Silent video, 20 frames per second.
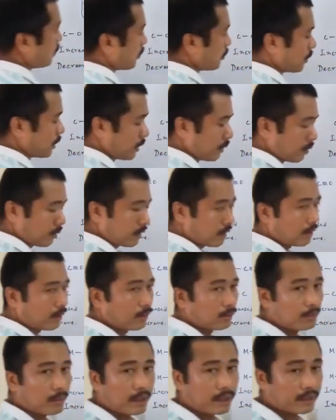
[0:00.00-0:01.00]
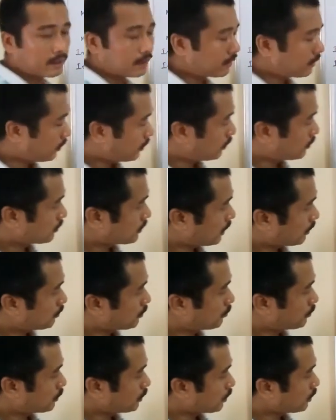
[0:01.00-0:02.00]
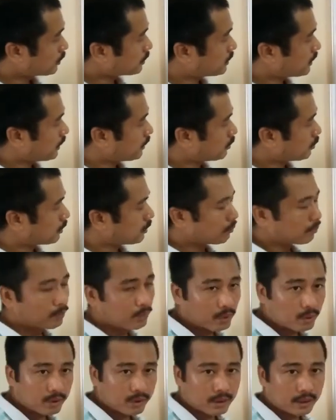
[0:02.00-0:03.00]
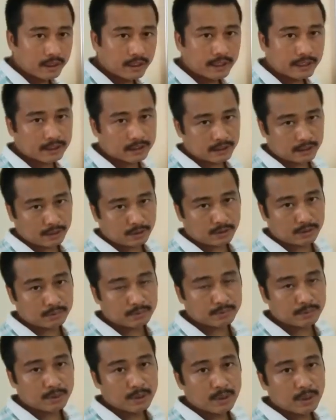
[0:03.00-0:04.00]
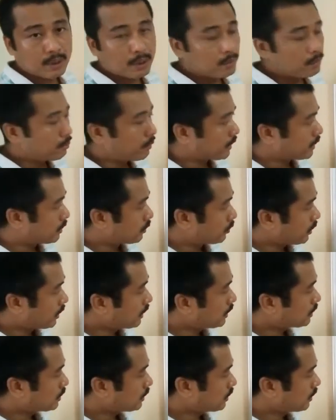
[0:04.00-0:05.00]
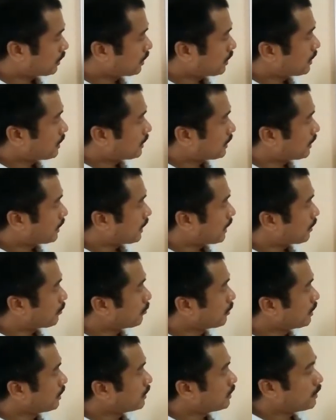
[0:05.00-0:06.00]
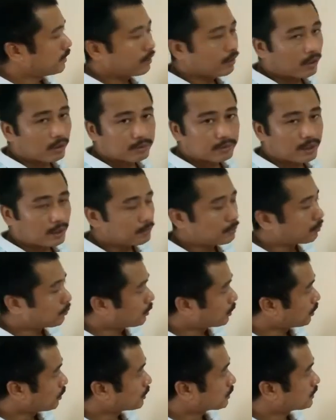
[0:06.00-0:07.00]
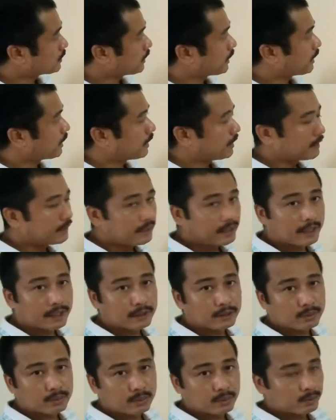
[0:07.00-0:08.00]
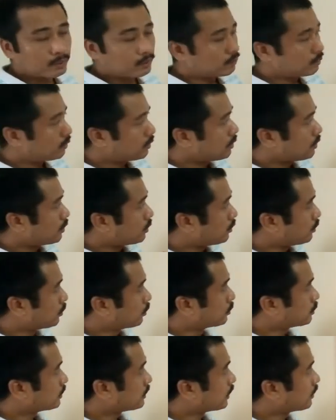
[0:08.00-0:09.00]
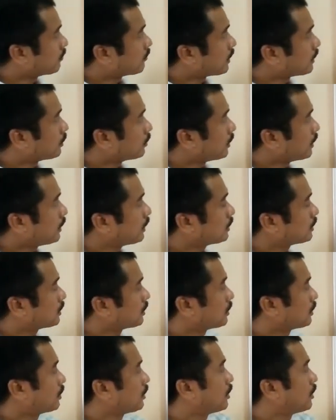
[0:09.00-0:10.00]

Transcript: the molecular orbital of carbon monoxide, or the more the extent of back donation, the ability of carbon monoxide ligand to do sigma donation